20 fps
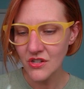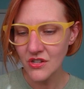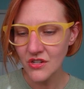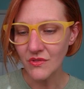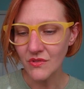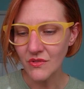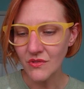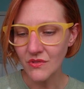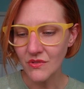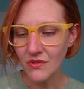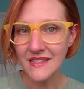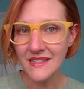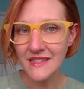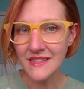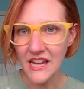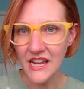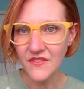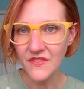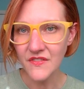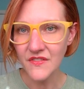you resist
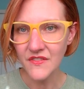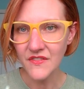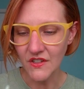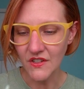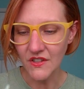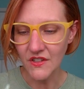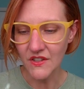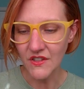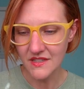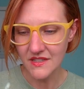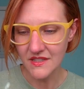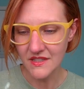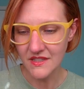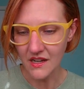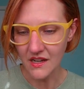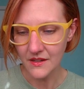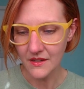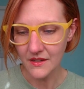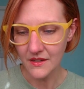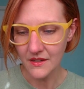life and feel
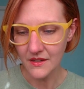stuck.